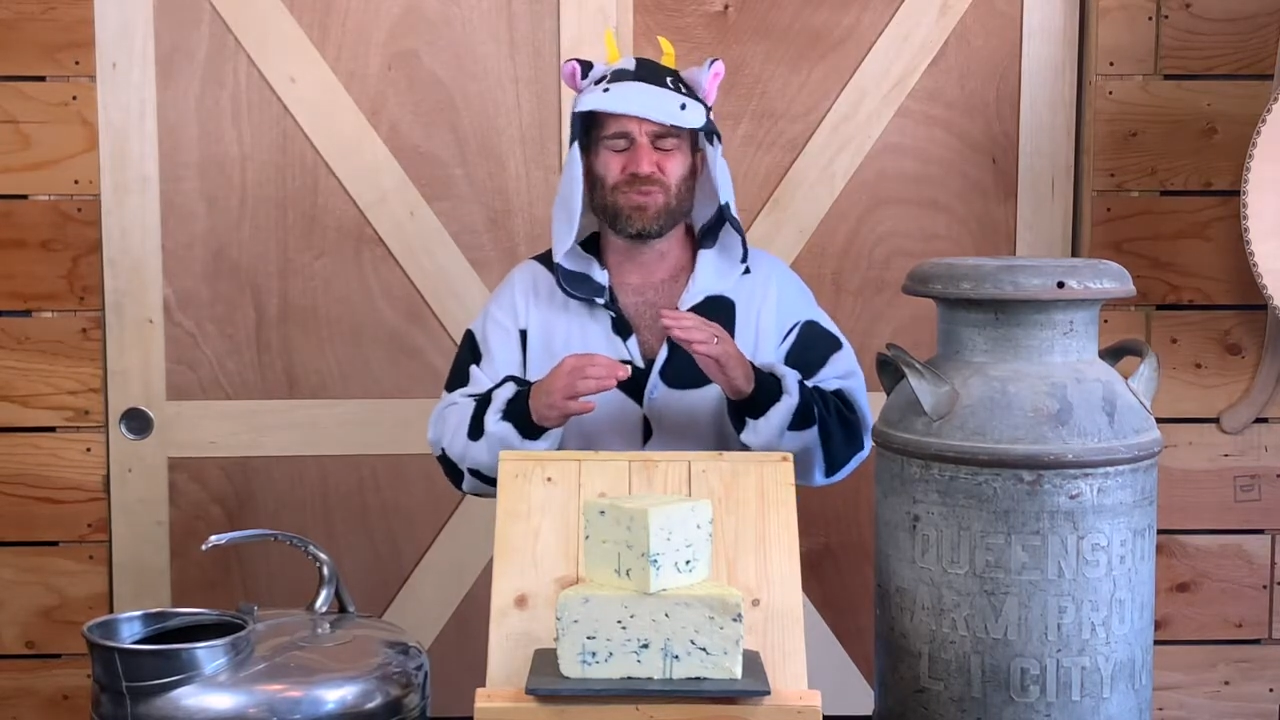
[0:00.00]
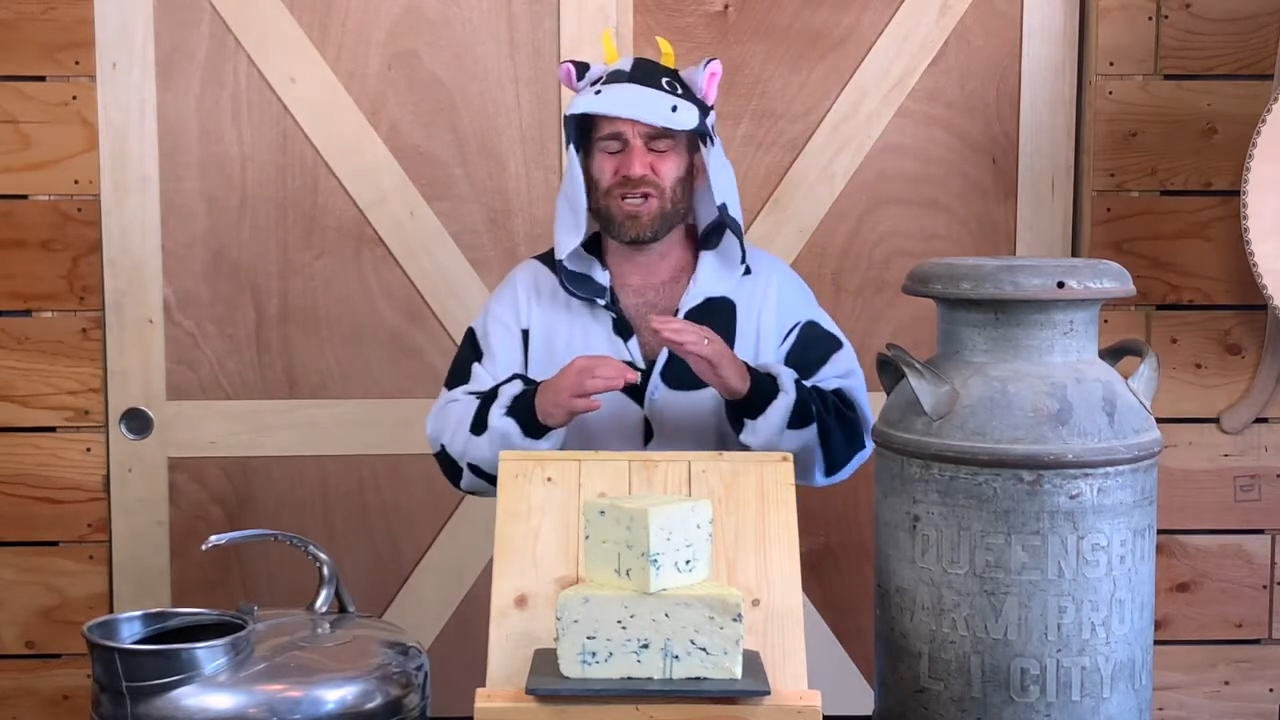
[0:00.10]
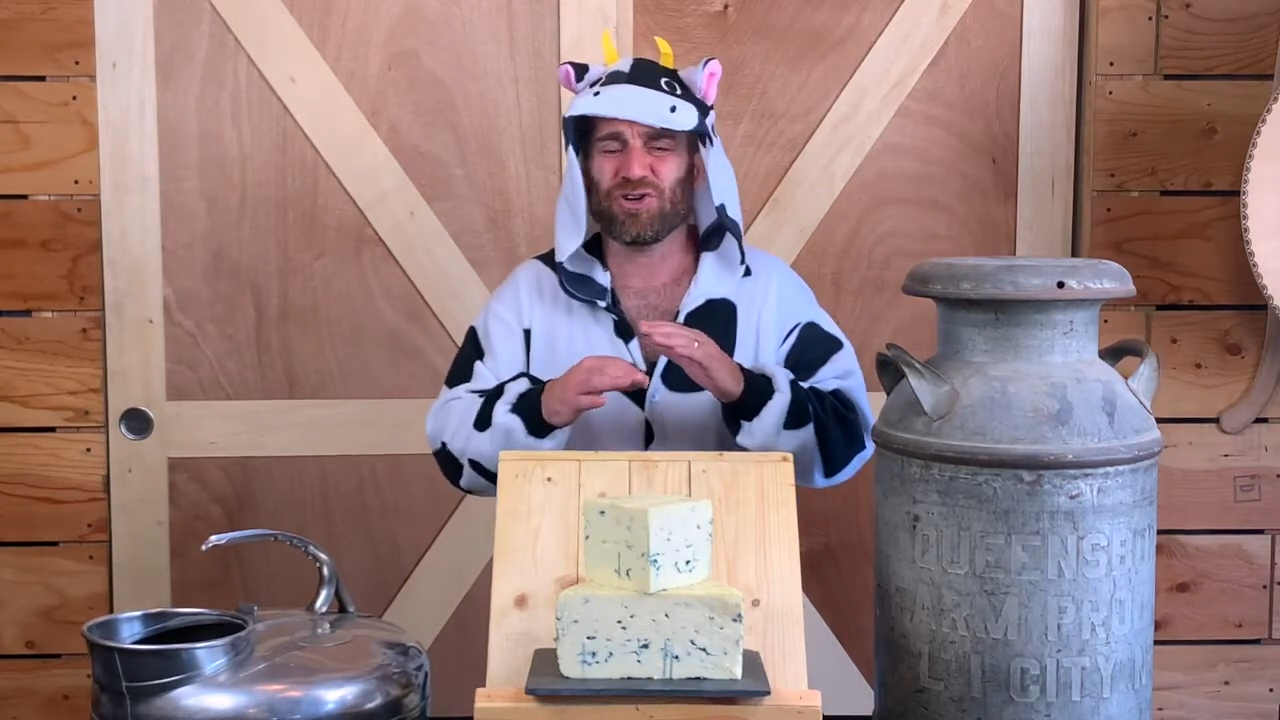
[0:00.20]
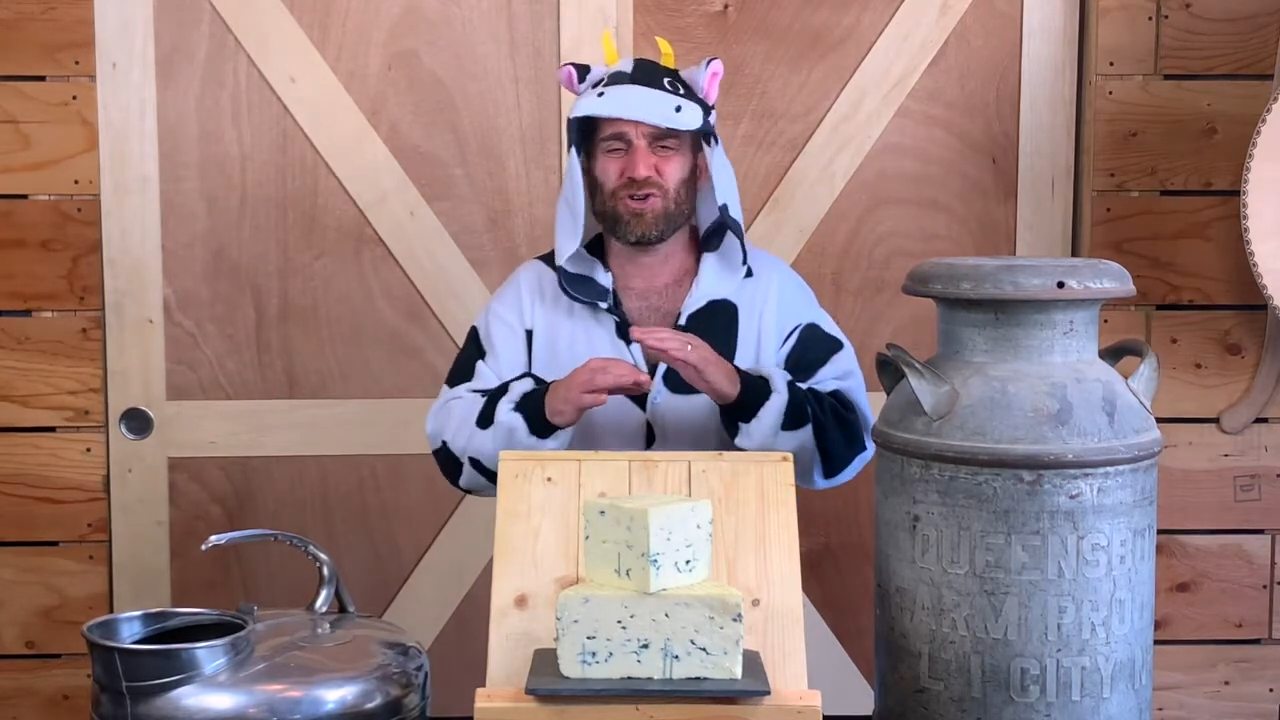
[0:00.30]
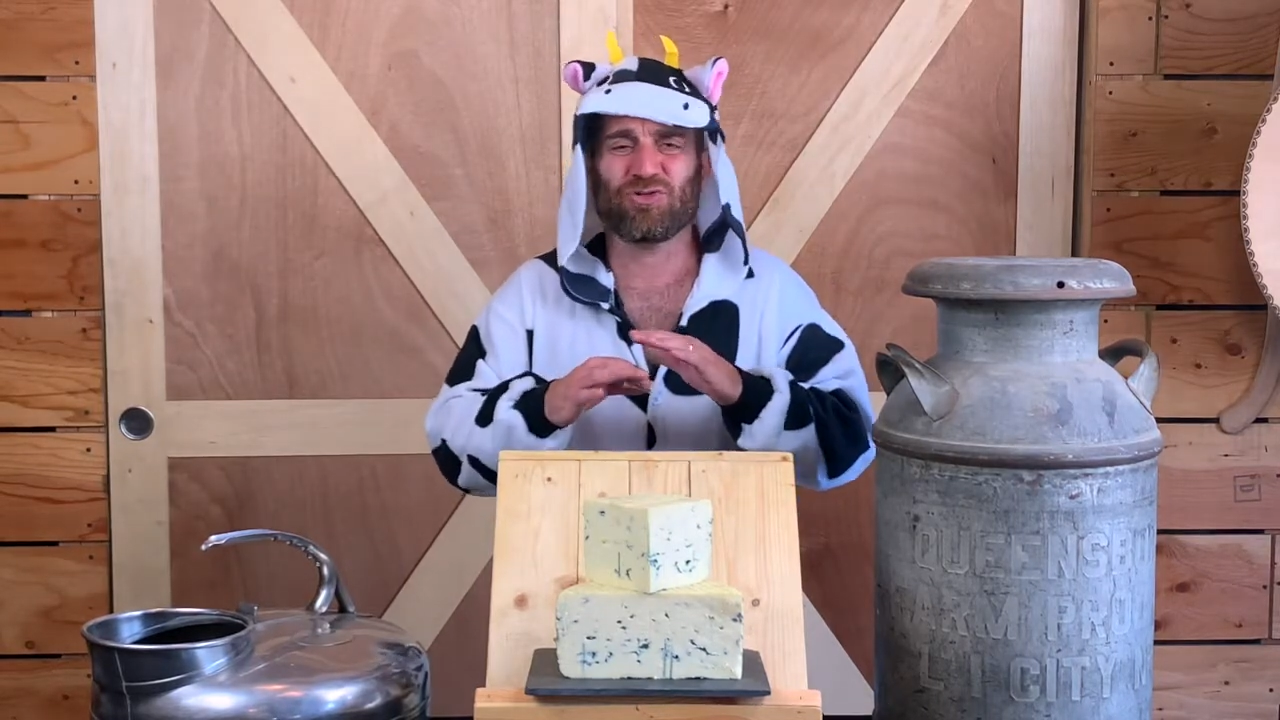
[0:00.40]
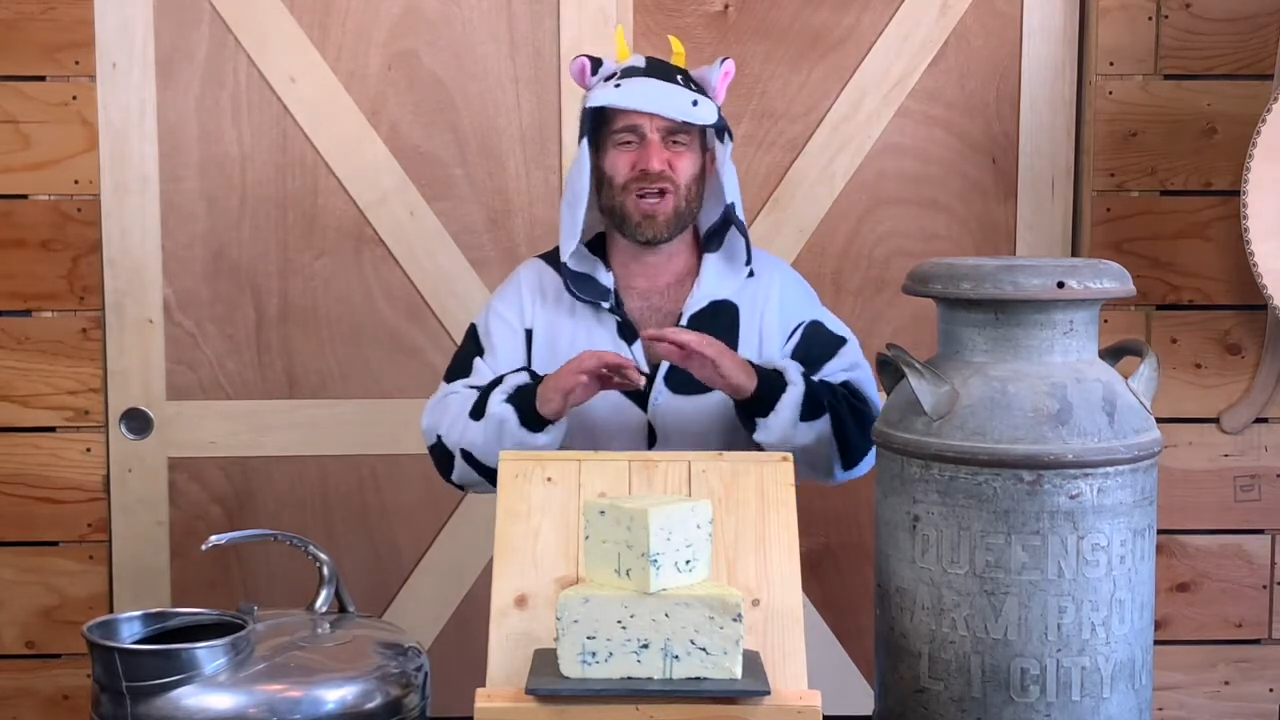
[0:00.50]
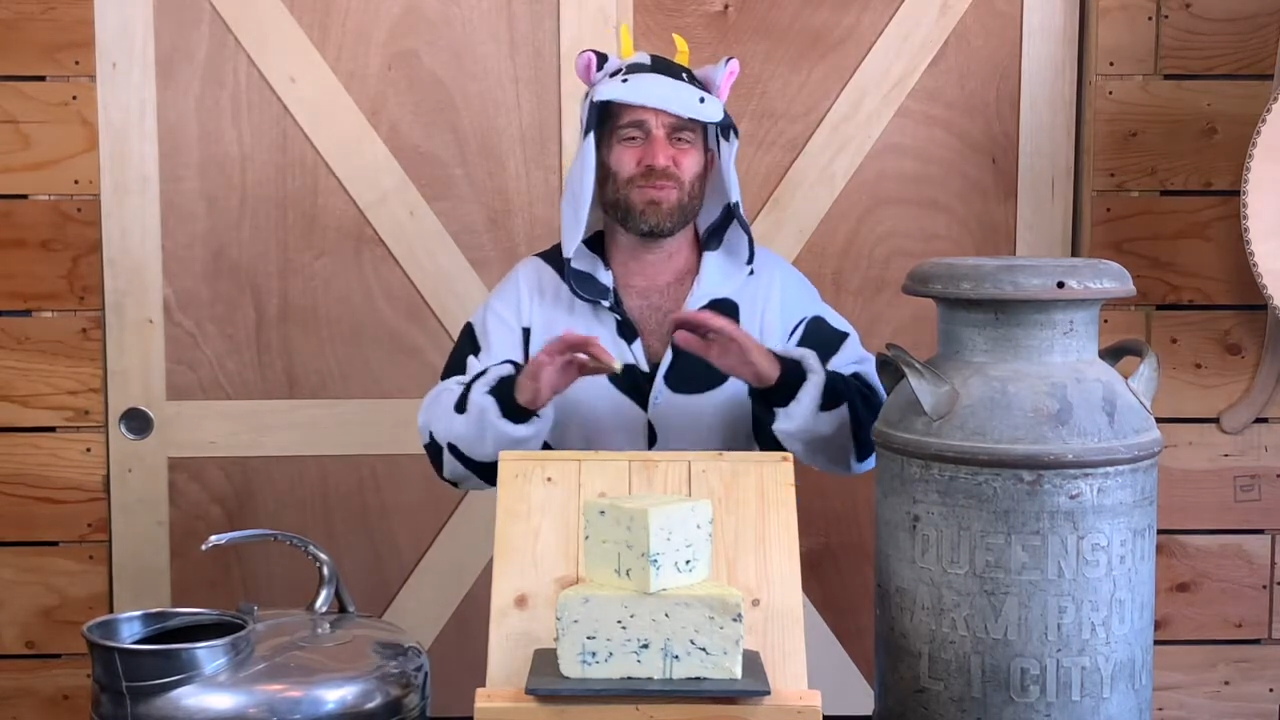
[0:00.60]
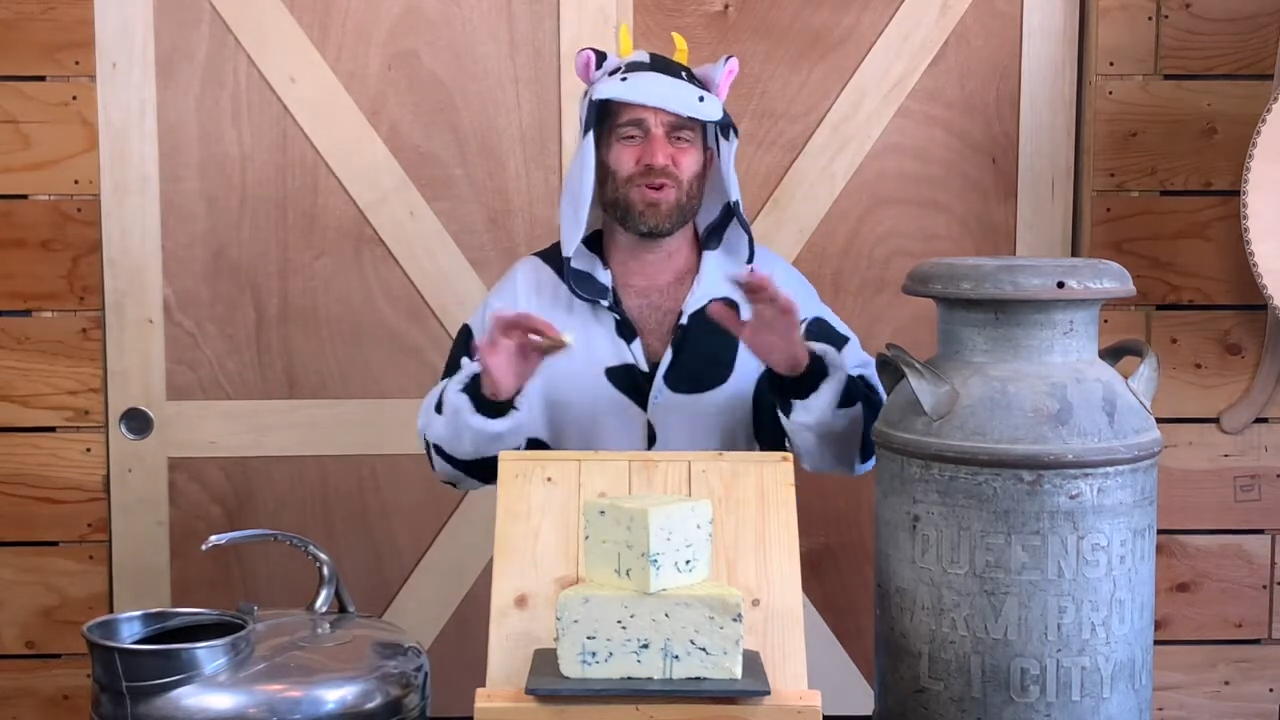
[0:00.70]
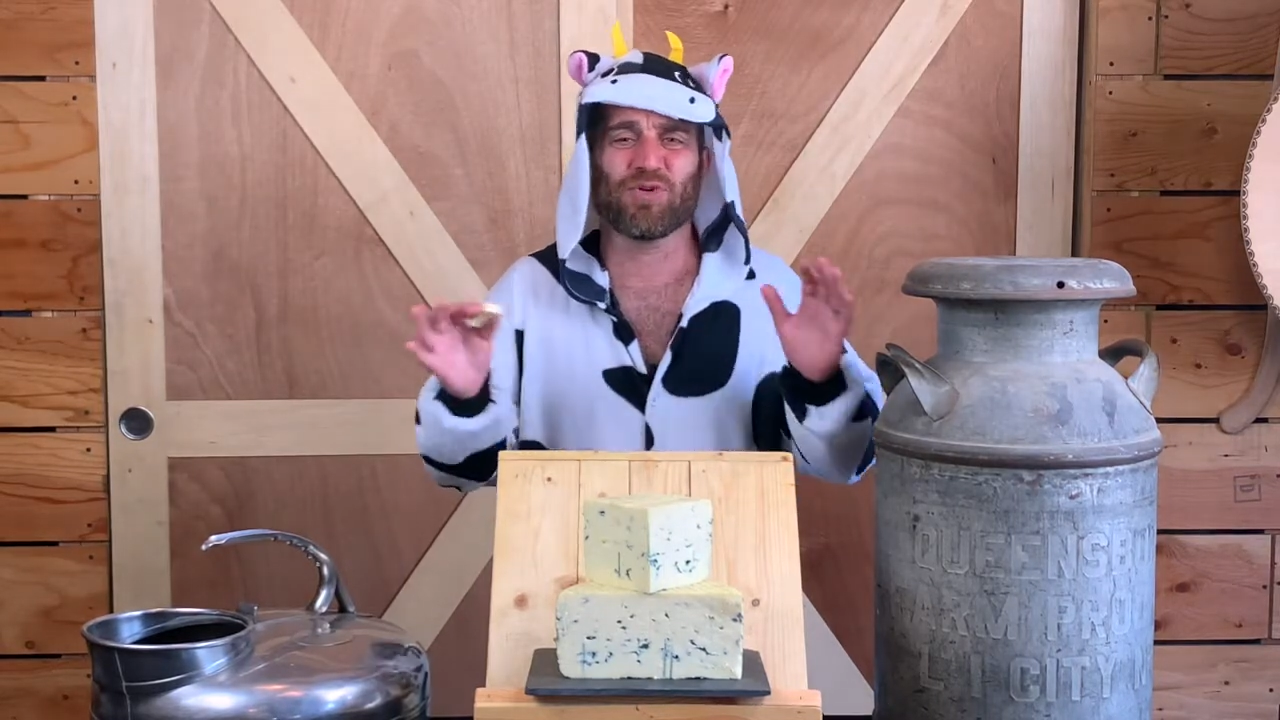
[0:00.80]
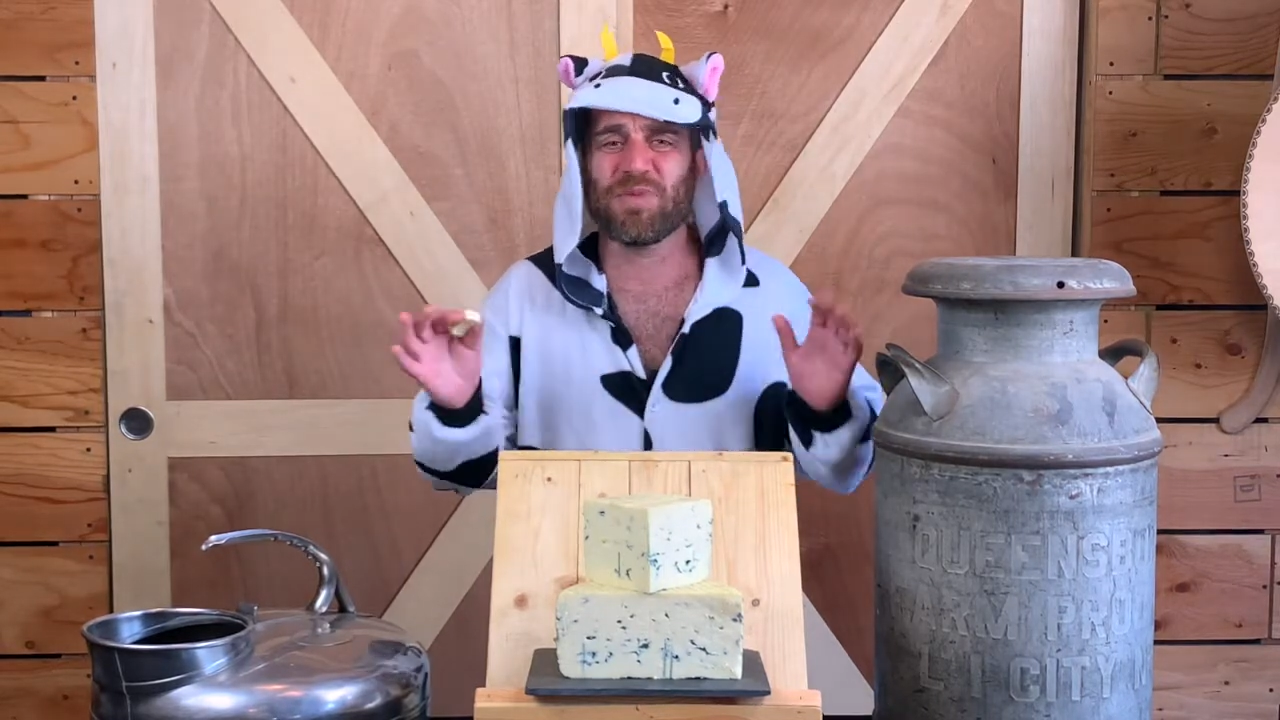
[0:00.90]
incredible to